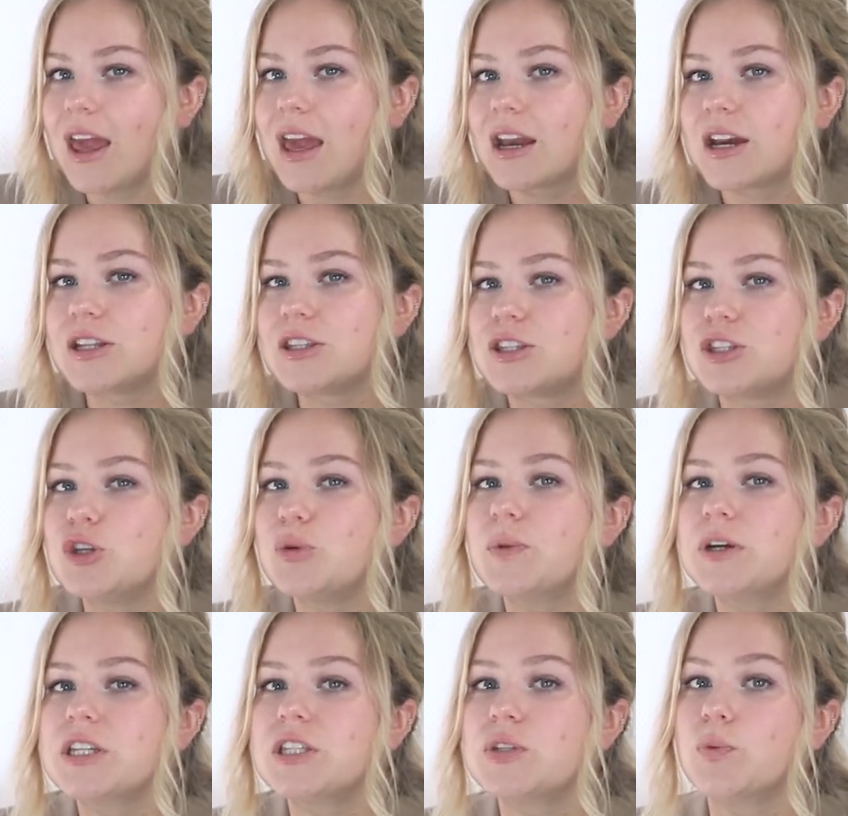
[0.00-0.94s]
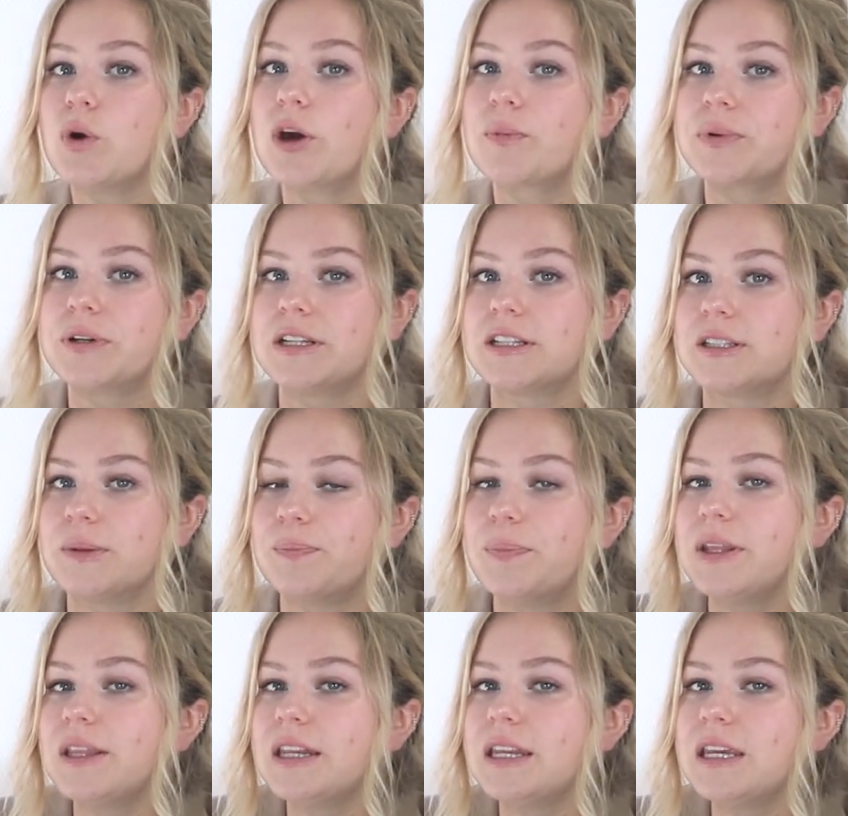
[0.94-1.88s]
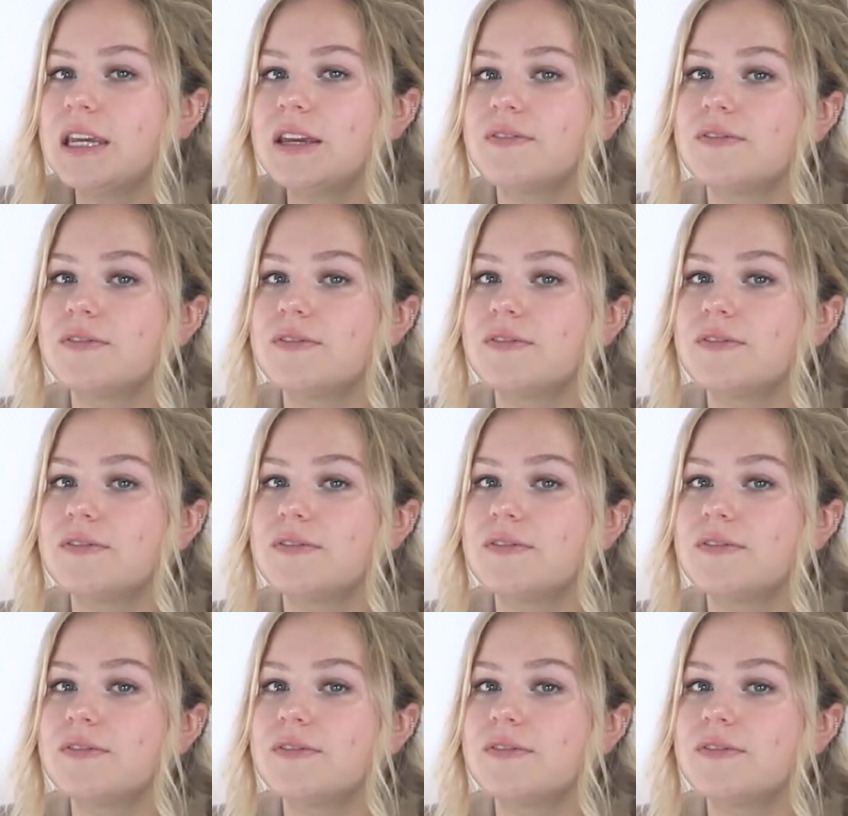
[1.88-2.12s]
Consumers want predictability,